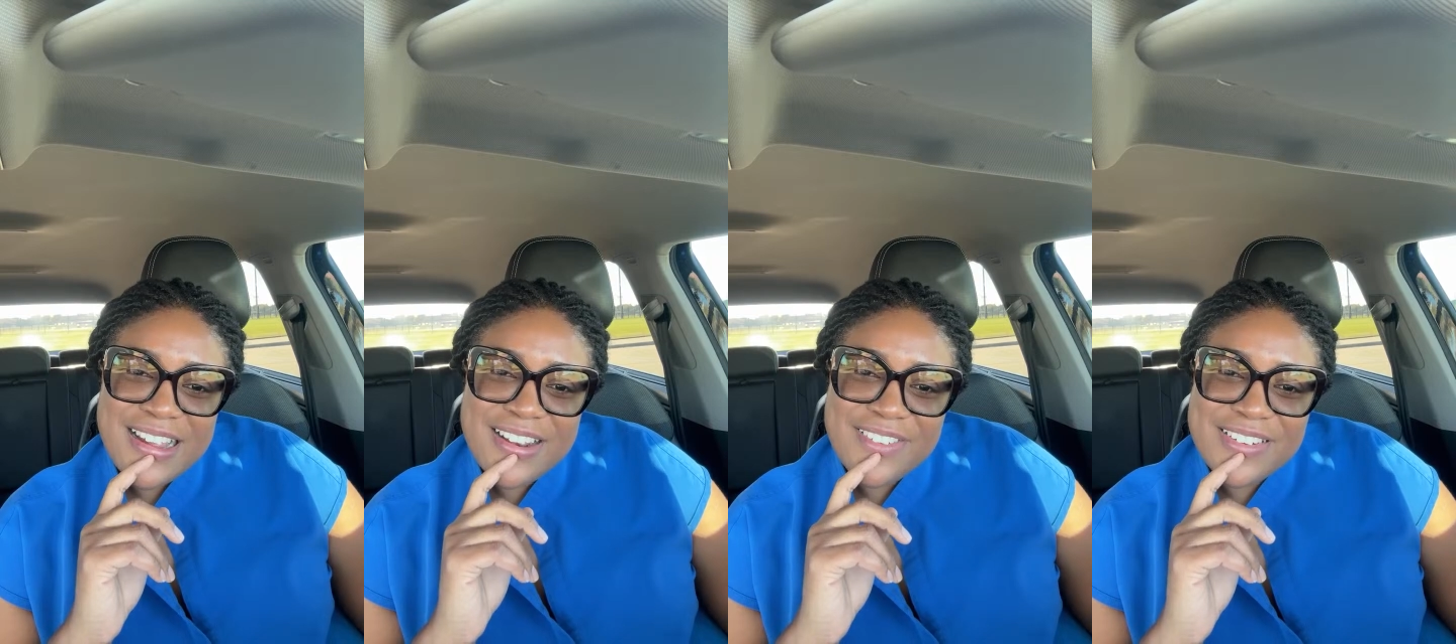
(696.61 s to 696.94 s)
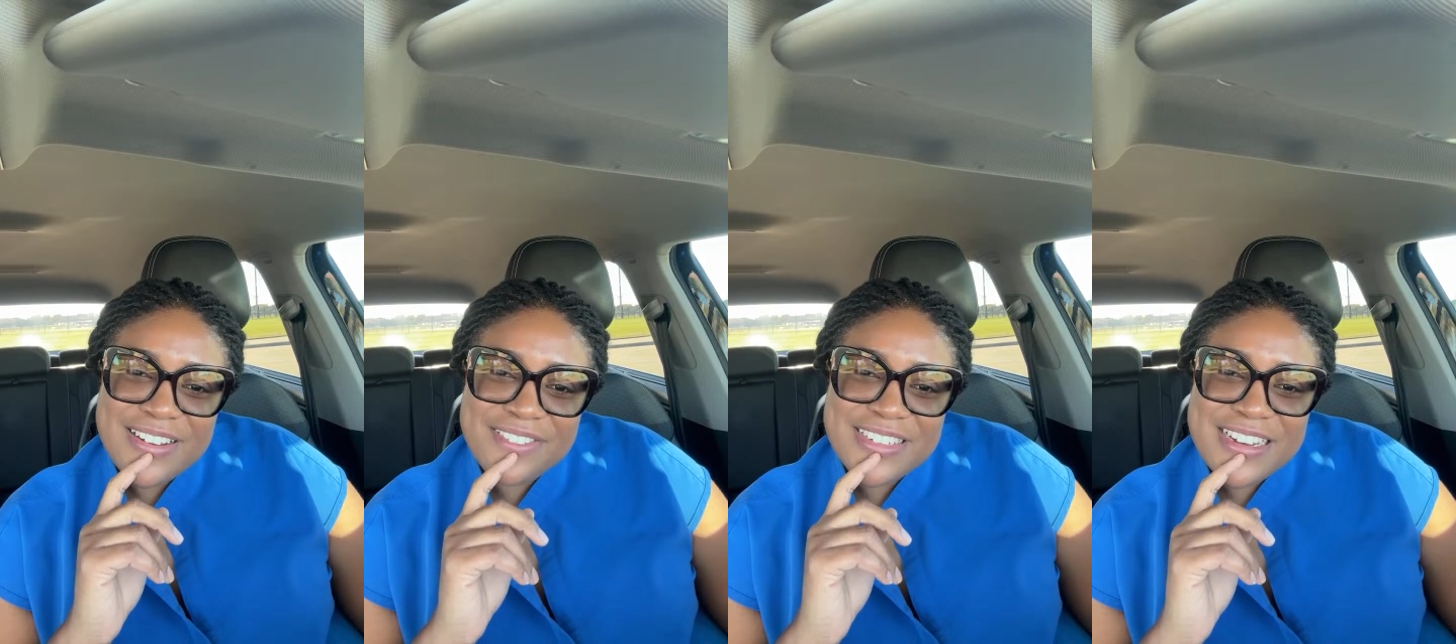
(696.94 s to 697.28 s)
I
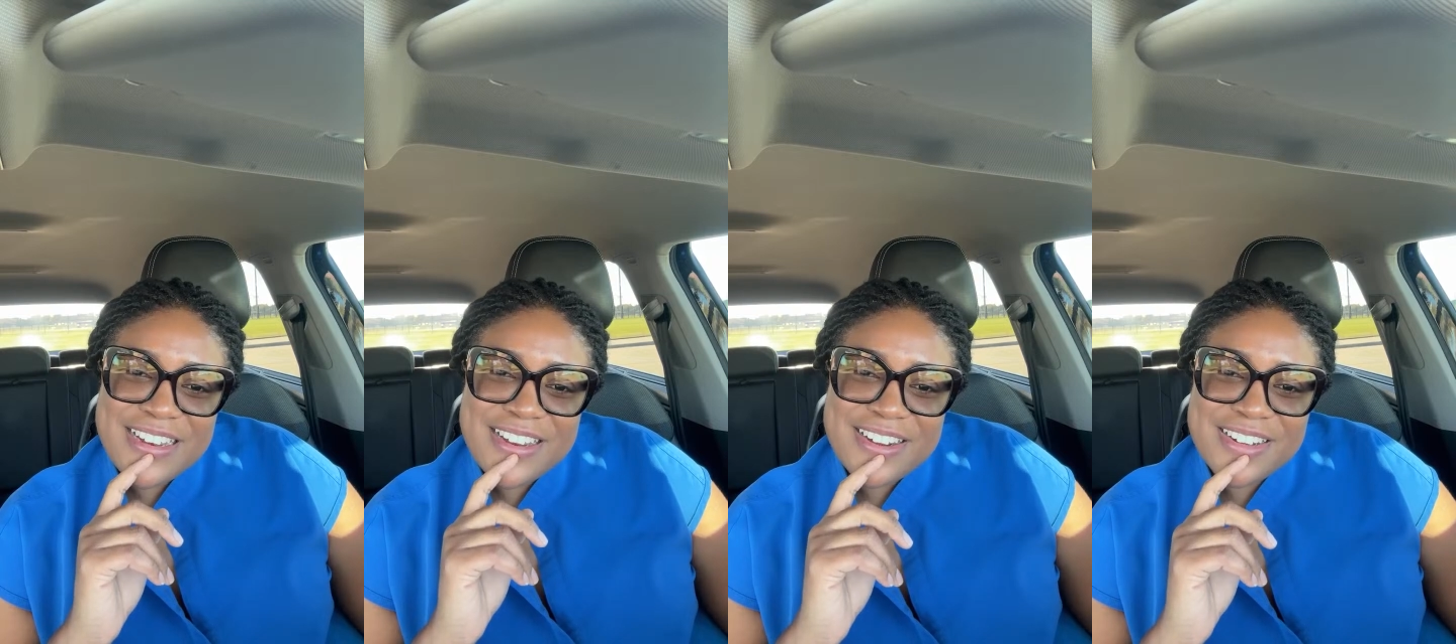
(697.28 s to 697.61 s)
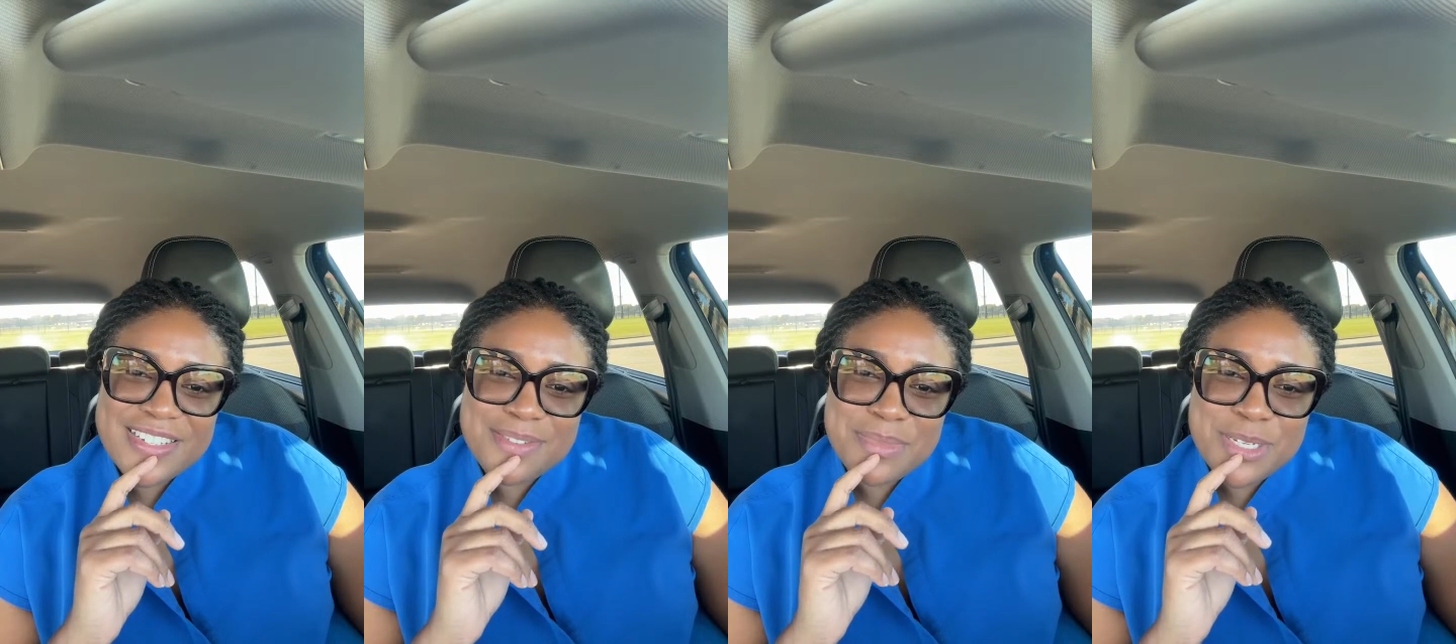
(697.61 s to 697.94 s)
don't have 10
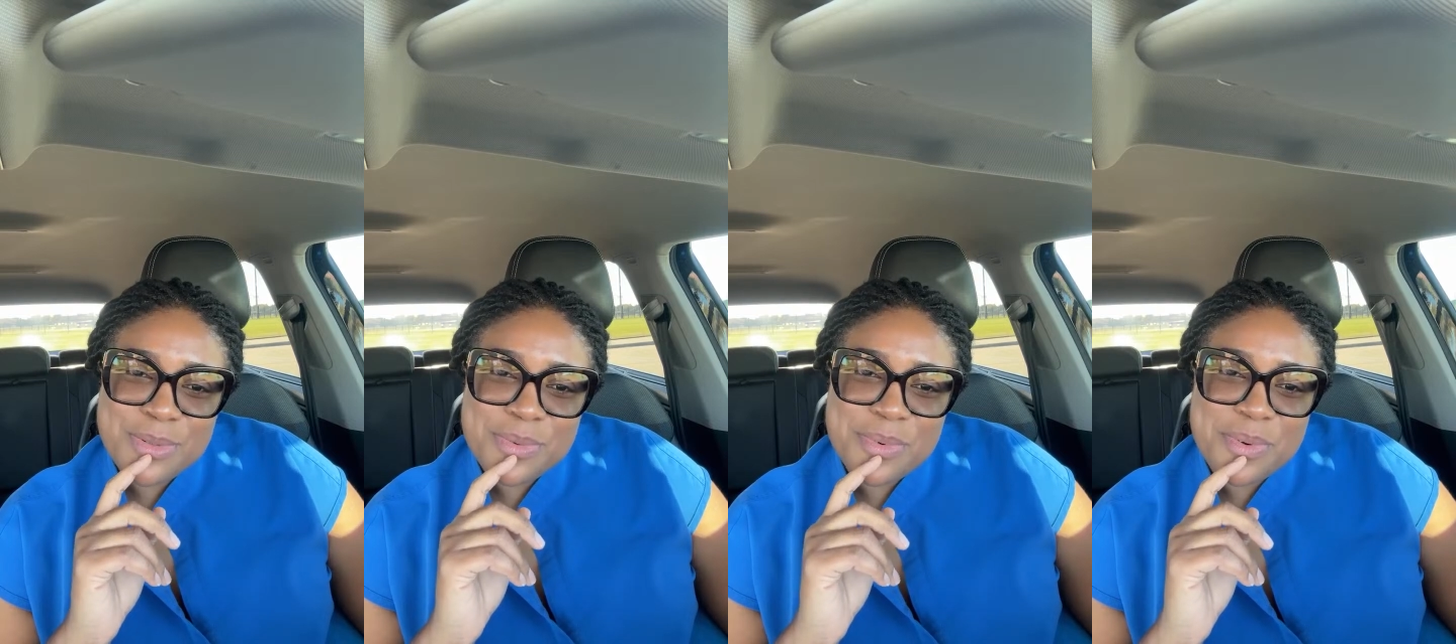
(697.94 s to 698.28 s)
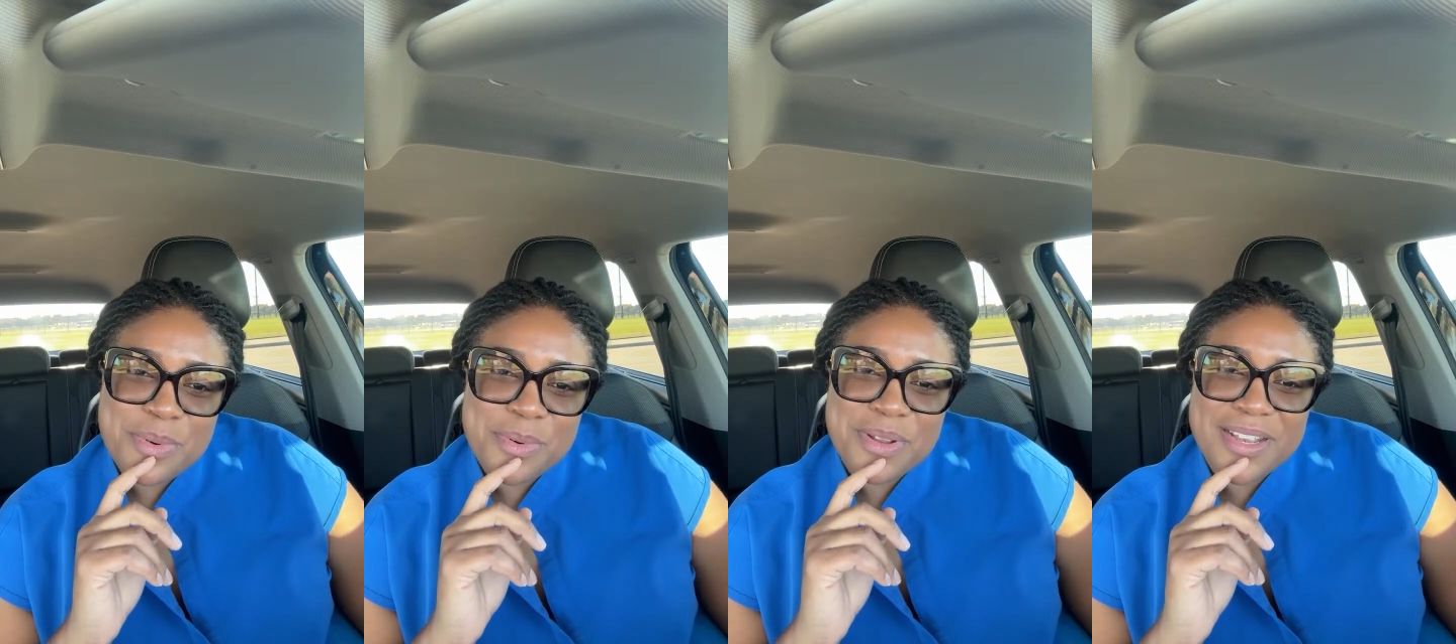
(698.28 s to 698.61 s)
years. Me too
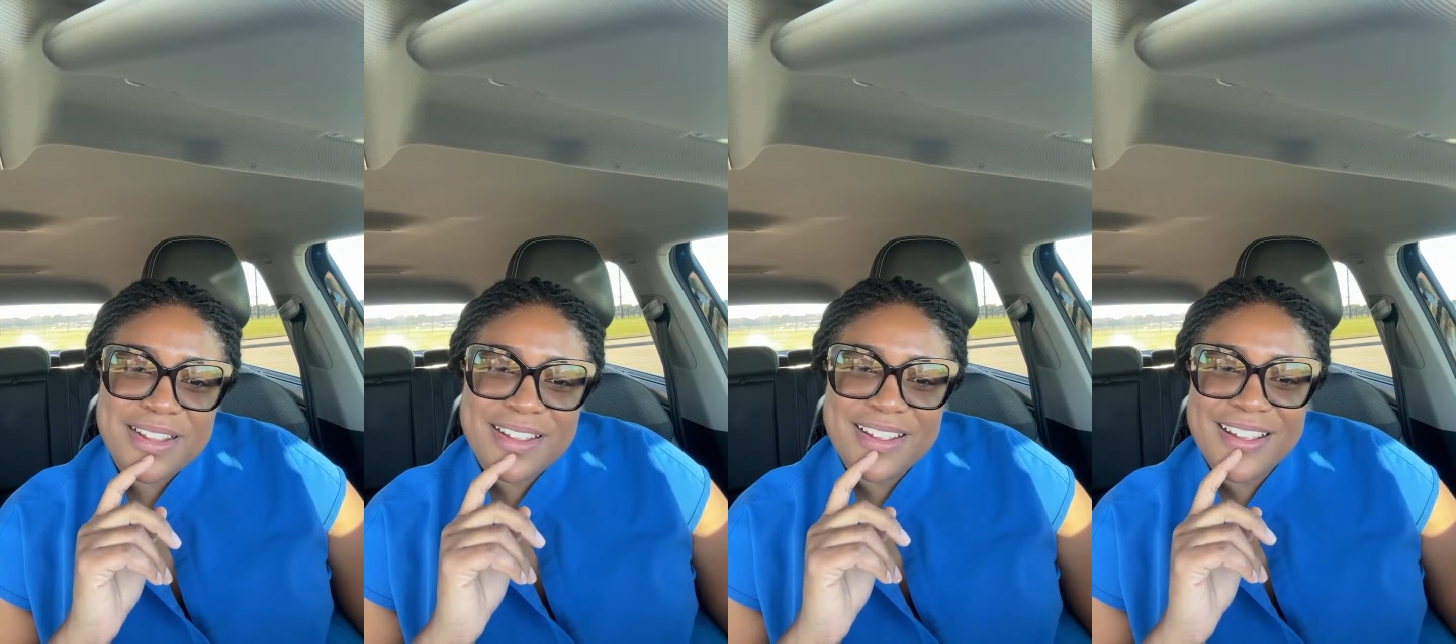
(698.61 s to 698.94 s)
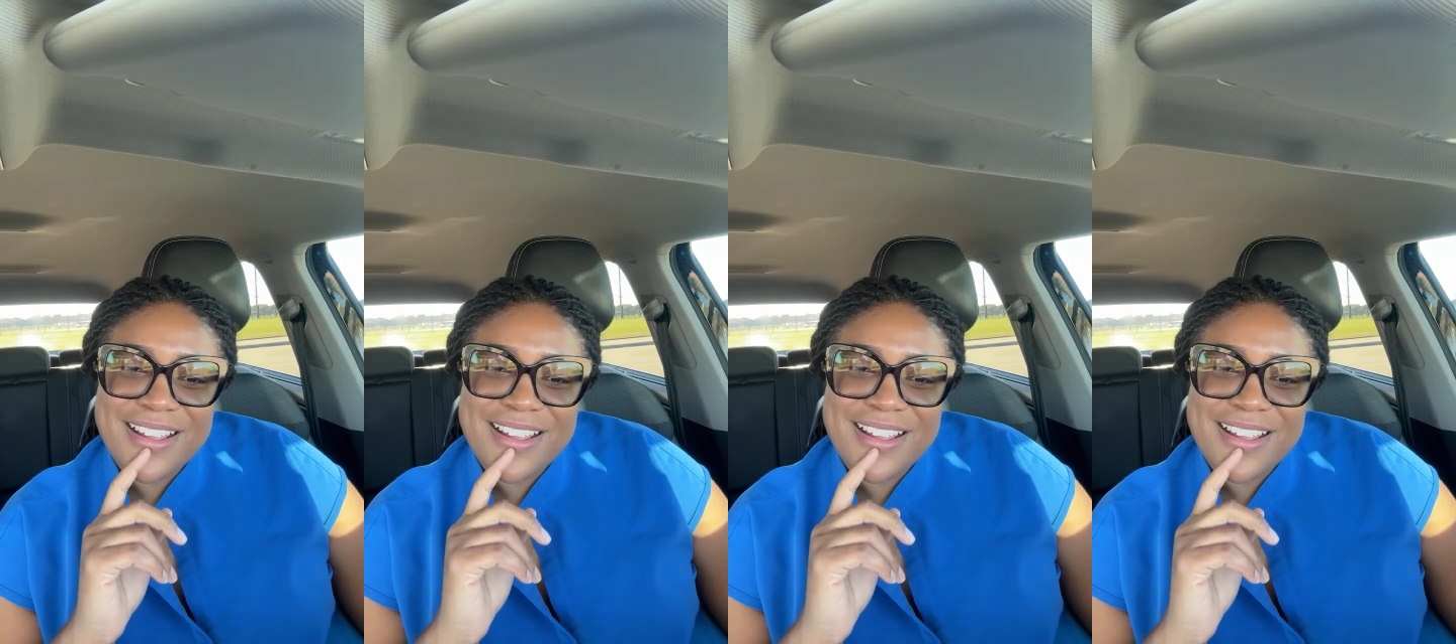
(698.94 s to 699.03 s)
old.